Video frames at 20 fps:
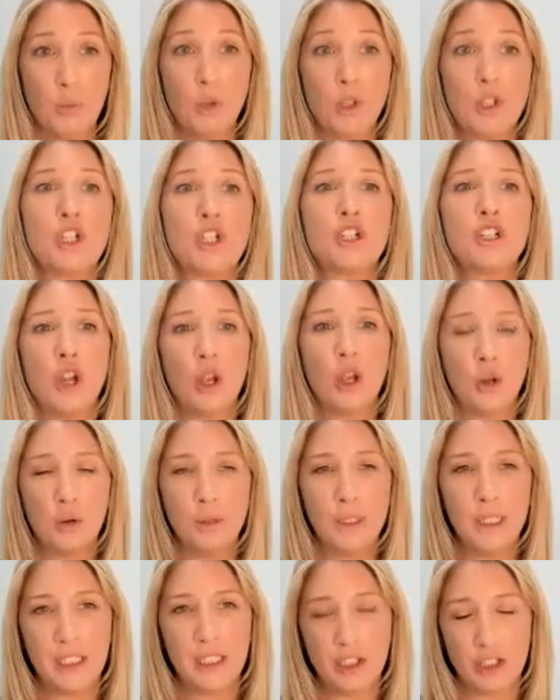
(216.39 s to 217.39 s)
and we'll show
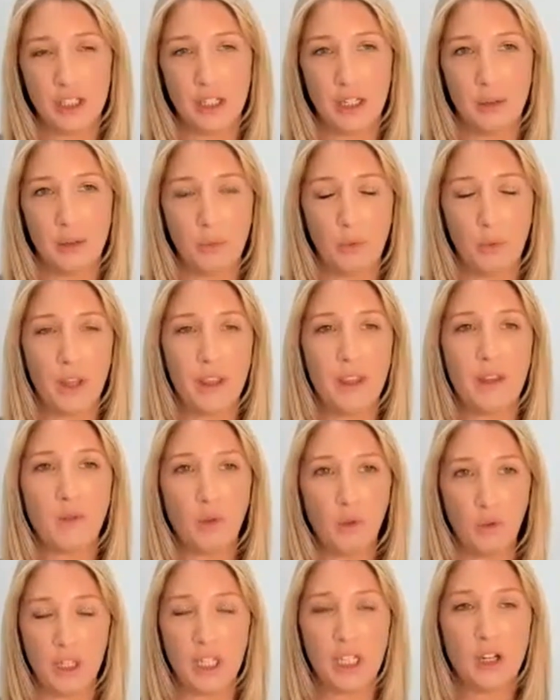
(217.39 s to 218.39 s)
leadership where
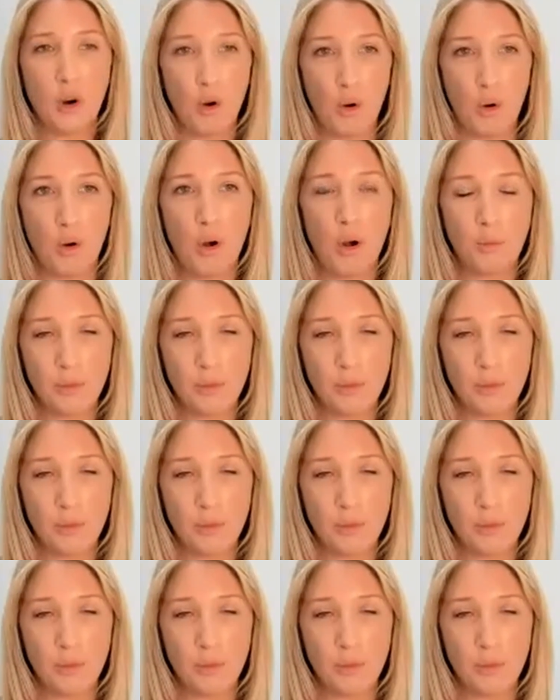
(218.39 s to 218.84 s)
they've already got